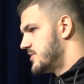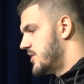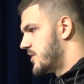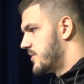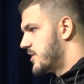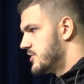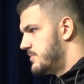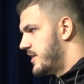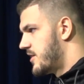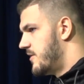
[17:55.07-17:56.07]
talking with Coach
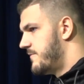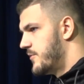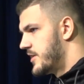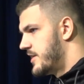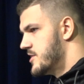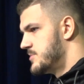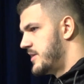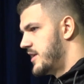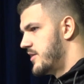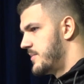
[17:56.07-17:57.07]
Mick all four years,
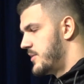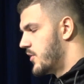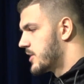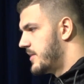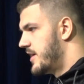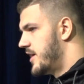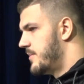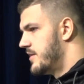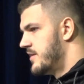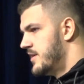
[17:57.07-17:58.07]
being able to be worked by
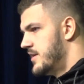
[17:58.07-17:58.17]
him, and